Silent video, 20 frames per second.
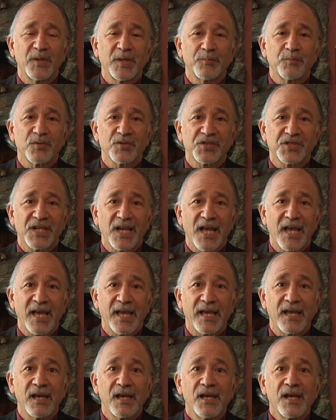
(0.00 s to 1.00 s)
people
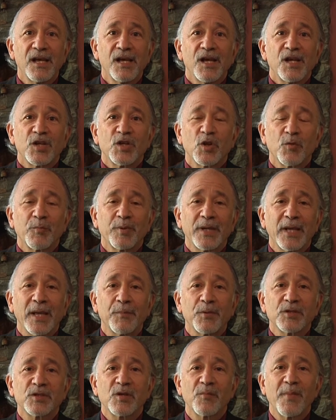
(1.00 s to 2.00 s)
say to be
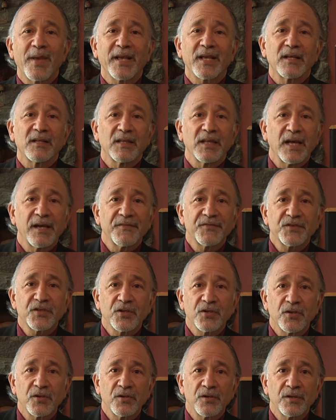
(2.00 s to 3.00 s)
able to make a left
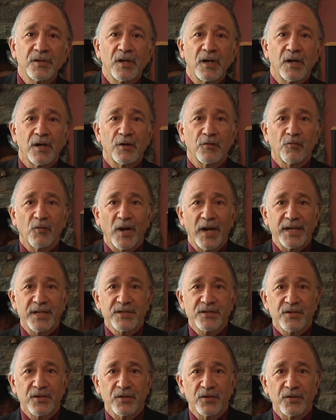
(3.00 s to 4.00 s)
turn, a right
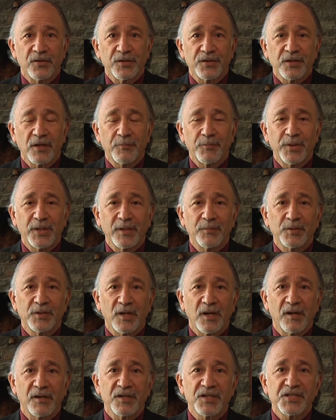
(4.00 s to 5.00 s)
turn, to be able
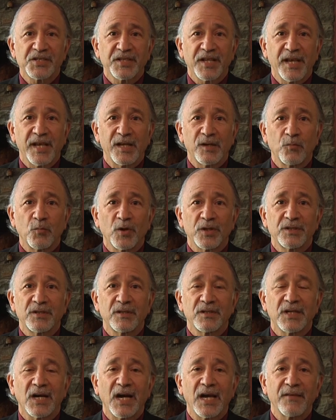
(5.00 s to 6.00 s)
to understand what to
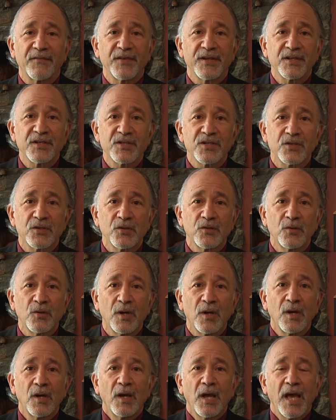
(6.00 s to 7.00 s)
dive
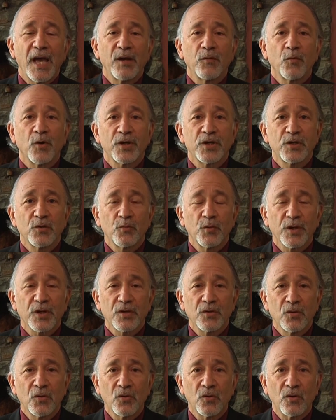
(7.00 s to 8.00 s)
into and what to
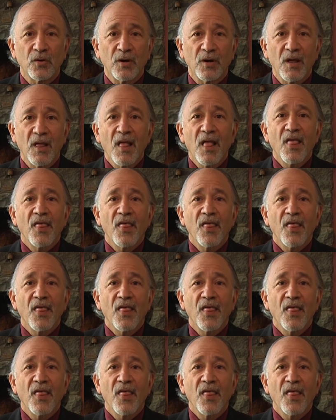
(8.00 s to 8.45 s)
ignore.